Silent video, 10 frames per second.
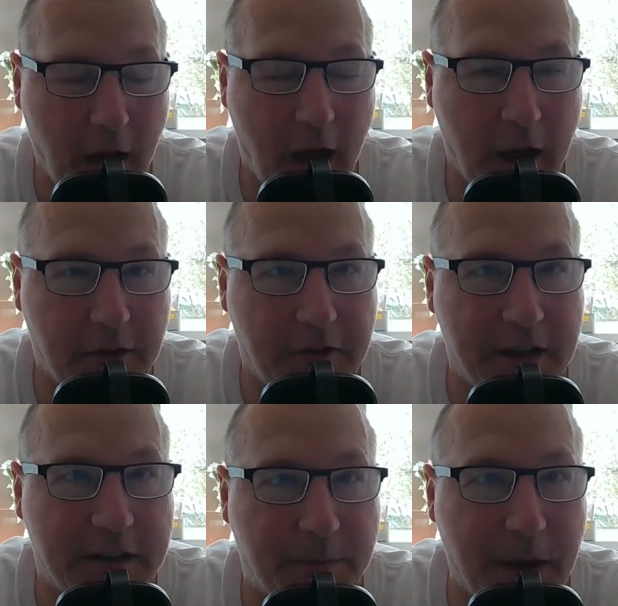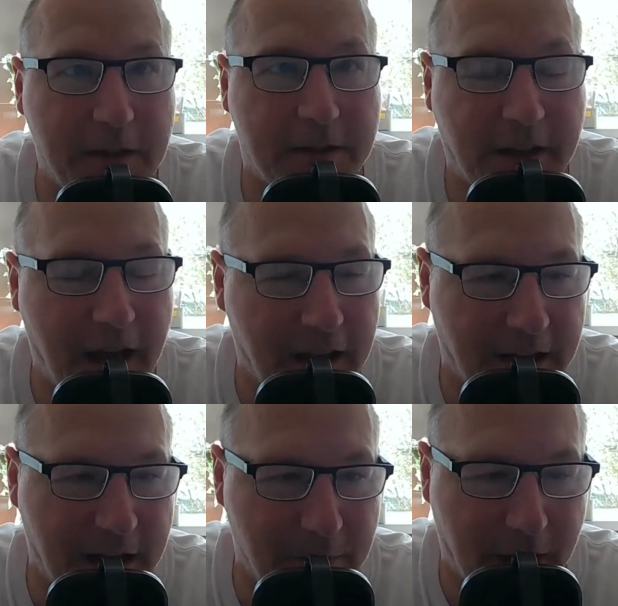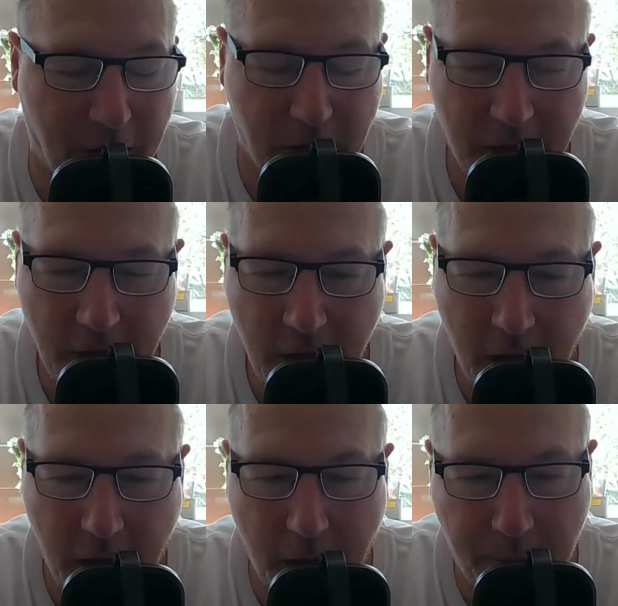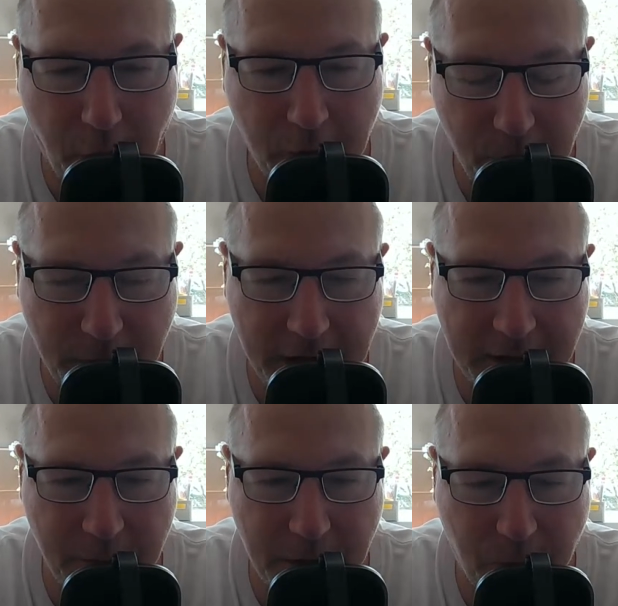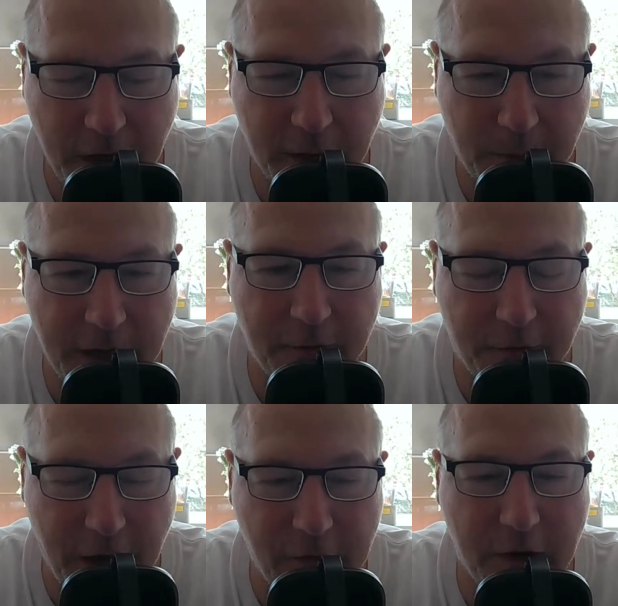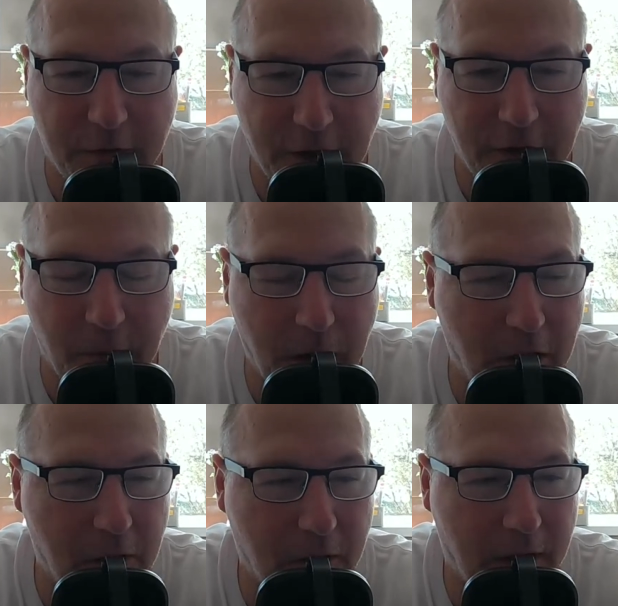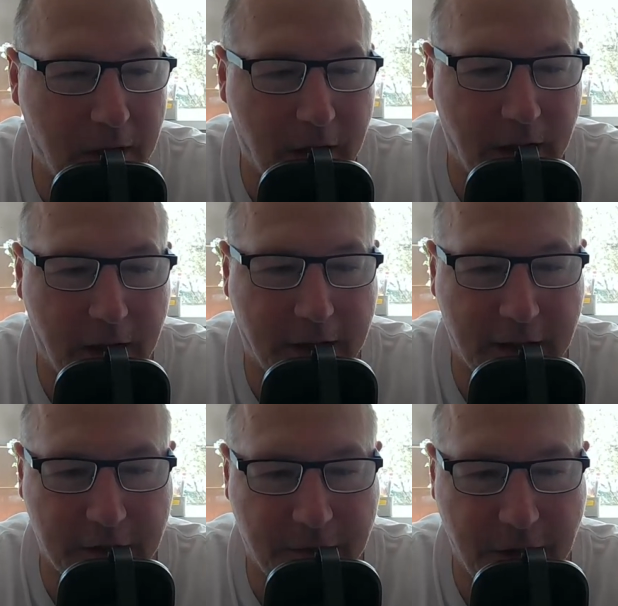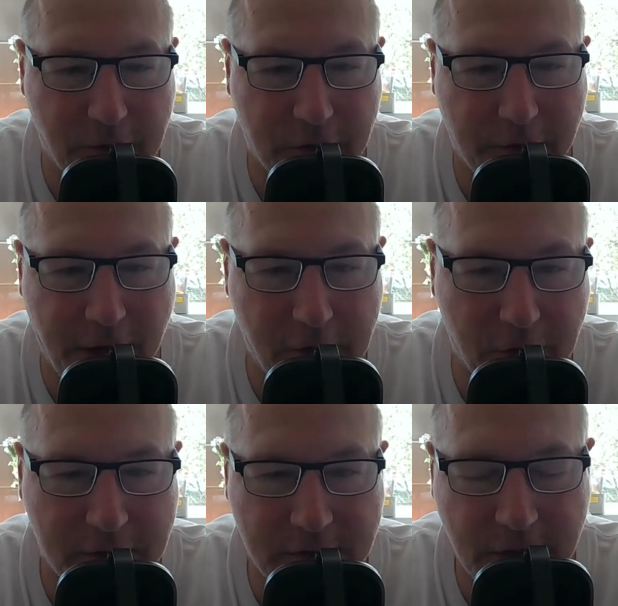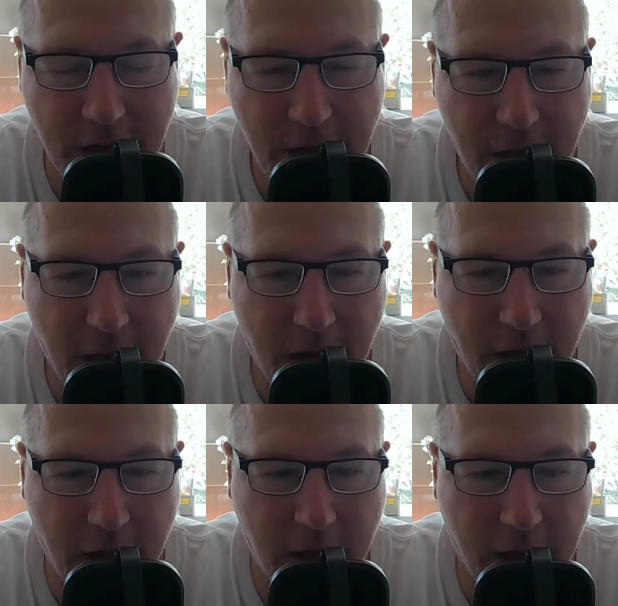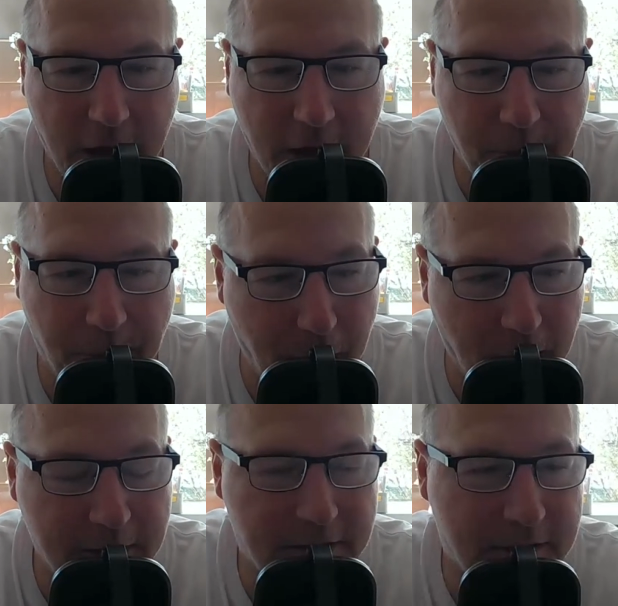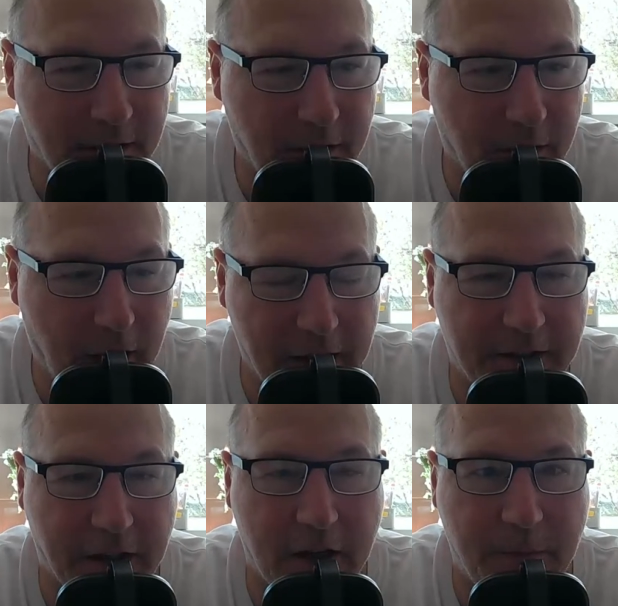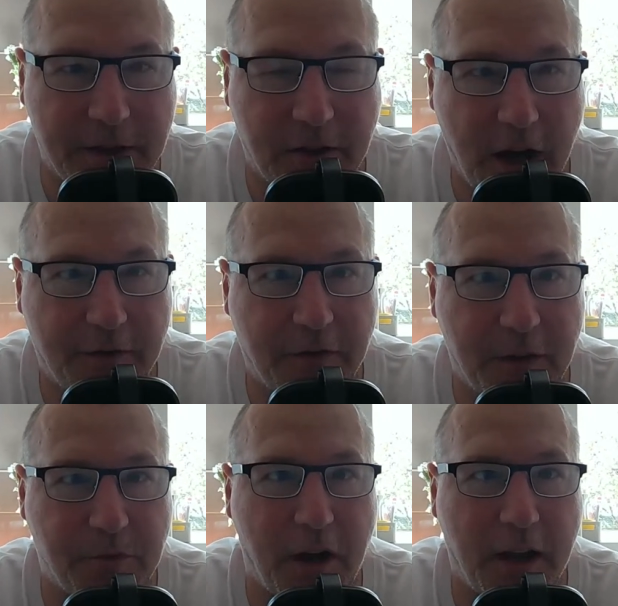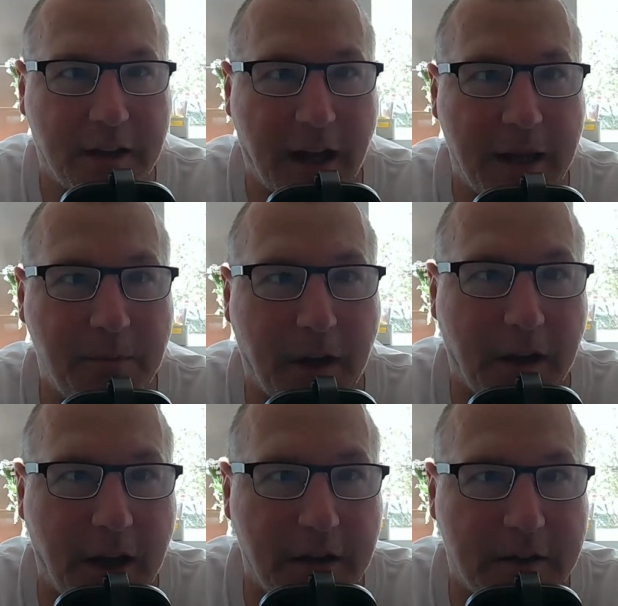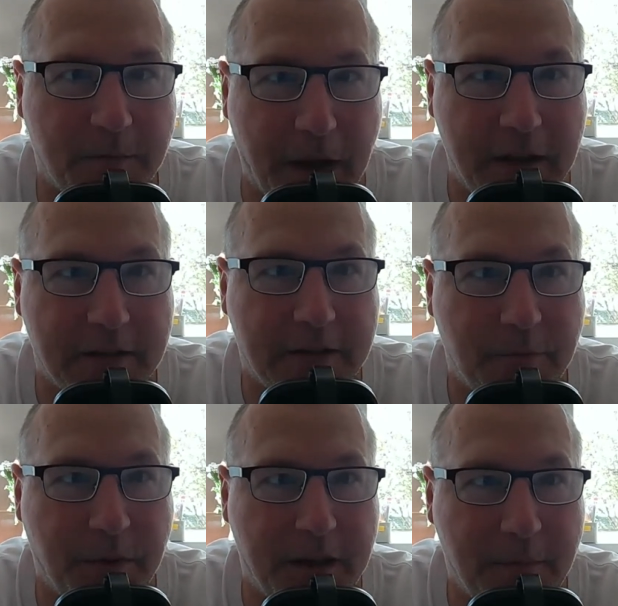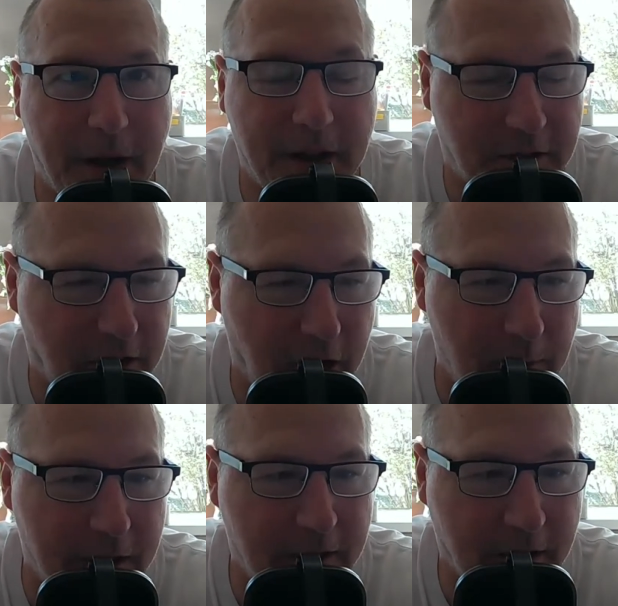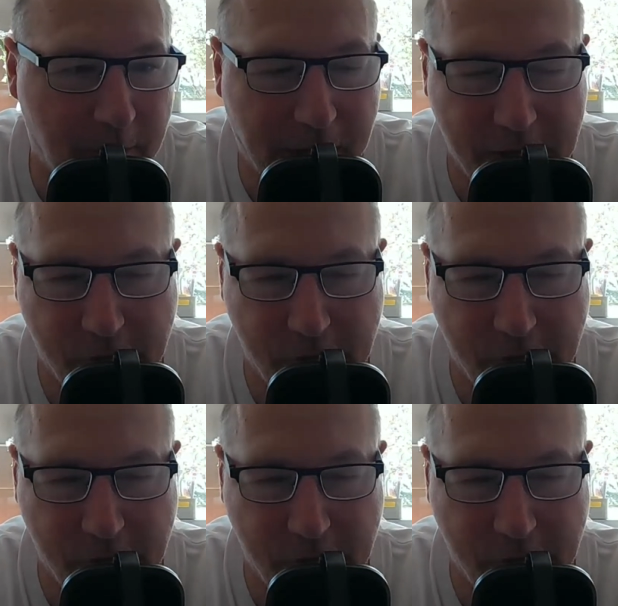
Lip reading: Jed Spence get a game now? Porro played in midweek, played very, very well against Ferencvaros. But is he going to be tired for the Brighton game? And could Spence be the man to come in and play